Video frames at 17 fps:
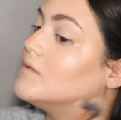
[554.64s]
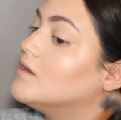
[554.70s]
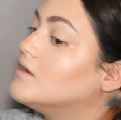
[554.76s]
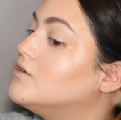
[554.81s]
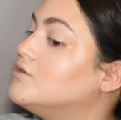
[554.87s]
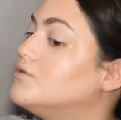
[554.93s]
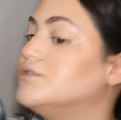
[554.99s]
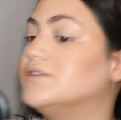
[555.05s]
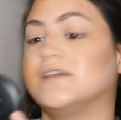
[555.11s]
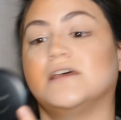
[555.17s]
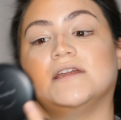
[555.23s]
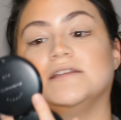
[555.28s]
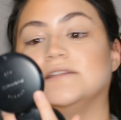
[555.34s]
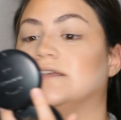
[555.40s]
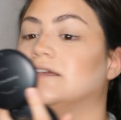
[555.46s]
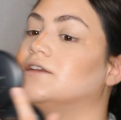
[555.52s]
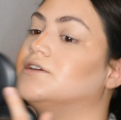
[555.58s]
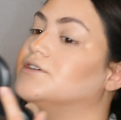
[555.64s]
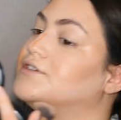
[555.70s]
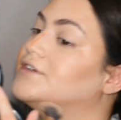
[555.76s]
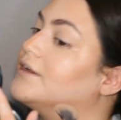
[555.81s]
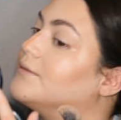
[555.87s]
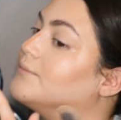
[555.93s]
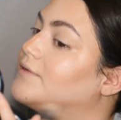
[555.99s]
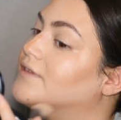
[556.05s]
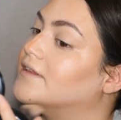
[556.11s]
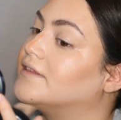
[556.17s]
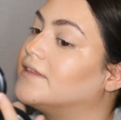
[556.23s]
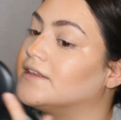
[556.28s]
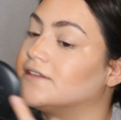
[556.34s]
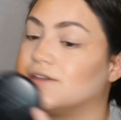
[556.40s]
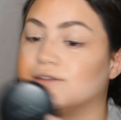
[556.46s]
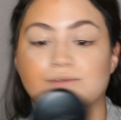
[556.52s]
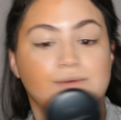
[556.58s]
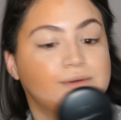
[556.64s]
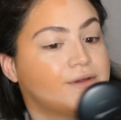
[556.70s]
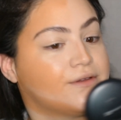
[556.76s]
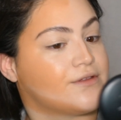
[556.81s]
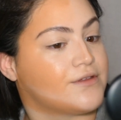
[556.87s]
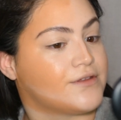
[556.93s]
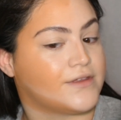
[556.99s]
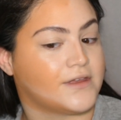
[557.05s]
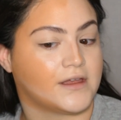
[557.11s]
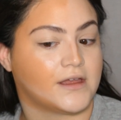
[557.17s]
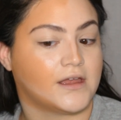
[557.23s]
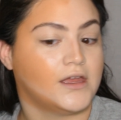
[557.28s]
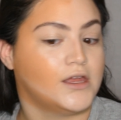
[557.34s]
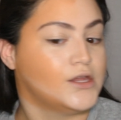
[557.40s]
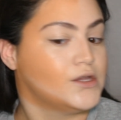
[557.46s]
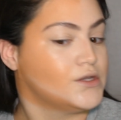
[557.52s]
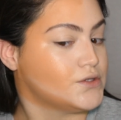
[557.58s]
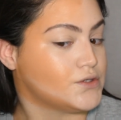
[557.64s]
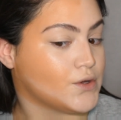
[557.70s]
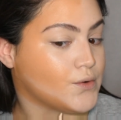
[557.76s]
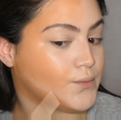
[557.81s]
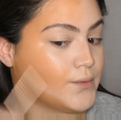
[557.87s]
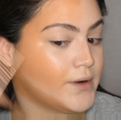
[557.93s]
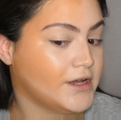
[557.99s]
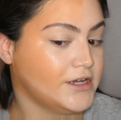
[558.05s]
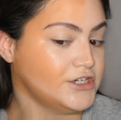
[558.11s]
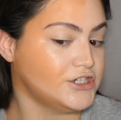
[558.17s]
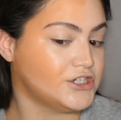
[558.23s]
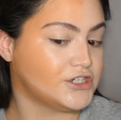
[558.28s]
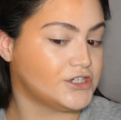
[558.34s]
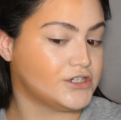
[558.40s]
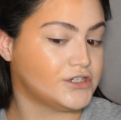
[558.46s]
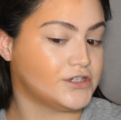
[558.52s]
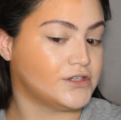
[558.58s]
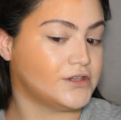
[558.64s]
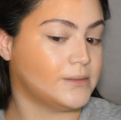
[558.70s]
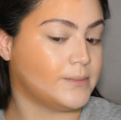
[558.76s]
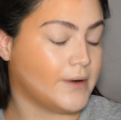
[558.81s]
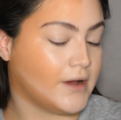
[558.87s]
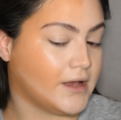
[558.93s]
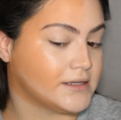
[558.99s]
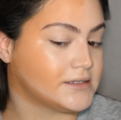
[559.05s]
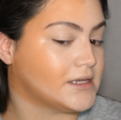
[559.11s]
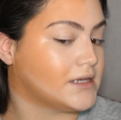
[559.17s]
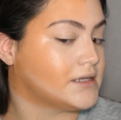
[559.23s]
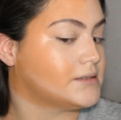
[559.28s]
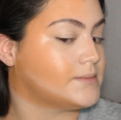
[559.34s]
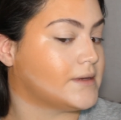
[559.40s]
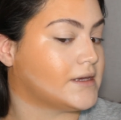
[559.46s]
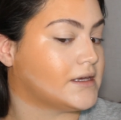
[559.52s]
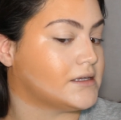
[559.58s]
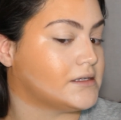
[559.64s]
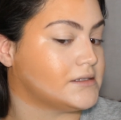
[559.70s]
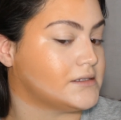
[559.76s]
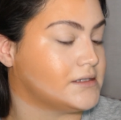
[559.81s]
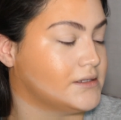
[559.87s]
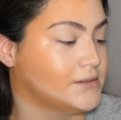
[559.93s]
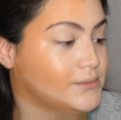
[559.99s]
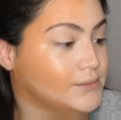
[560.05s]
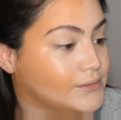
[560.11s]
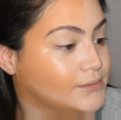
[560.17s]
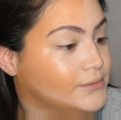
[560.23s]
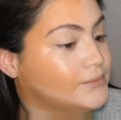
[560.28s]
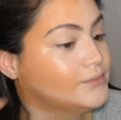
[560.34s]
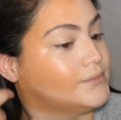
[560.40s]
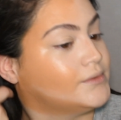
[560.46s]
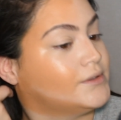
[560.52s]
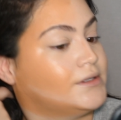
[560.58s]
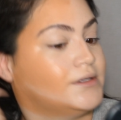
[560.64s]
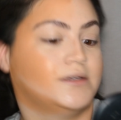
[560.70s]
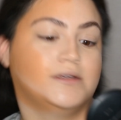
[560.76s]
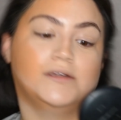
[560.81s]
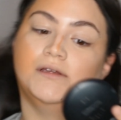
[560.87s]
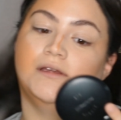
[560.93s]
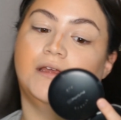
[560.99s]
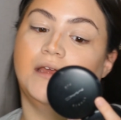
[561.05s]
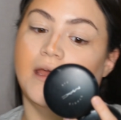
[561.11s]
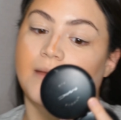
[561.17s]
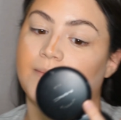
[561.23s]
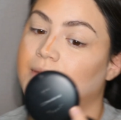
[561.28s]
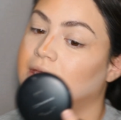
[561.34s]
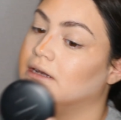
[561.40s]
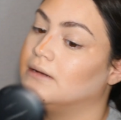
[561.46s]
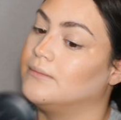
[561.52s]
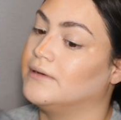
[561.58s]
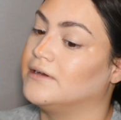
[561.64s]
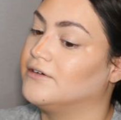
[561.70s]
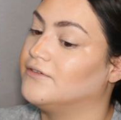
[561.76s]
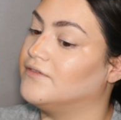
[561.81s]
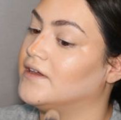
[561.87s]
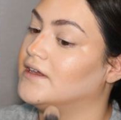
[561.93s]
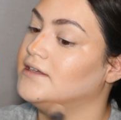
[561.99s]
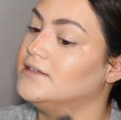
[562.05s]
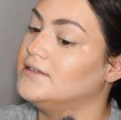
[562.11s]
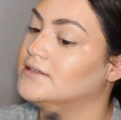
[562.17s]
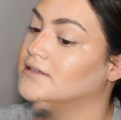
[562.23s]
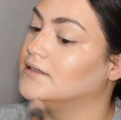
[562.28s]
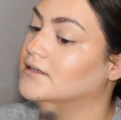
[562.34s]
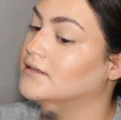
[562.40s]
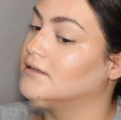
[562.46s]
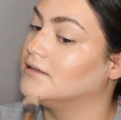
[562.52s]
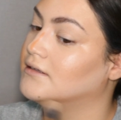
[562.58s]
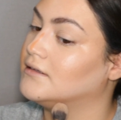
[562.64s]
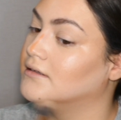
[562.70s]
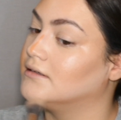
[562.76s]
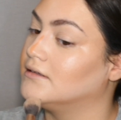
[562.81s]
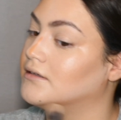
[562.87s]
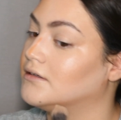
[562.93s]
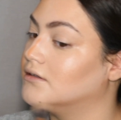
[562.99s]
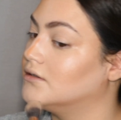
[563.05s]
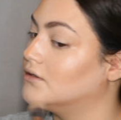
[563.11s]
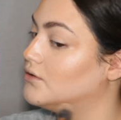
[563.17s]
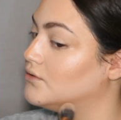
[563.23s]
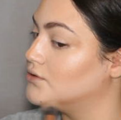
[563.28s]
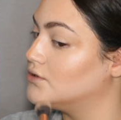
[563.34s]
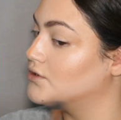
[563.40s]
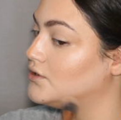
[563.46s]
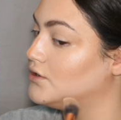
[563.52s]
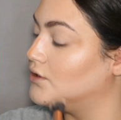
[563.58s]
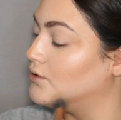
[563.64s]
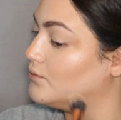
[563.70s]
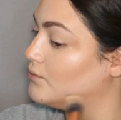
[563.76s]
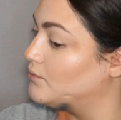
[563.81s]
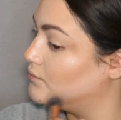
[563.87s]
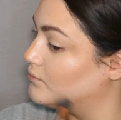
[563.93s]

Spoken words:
And you just gotta take your time with it. That's also another thing. Don't rush the process because you get peanut butter face. Go slow.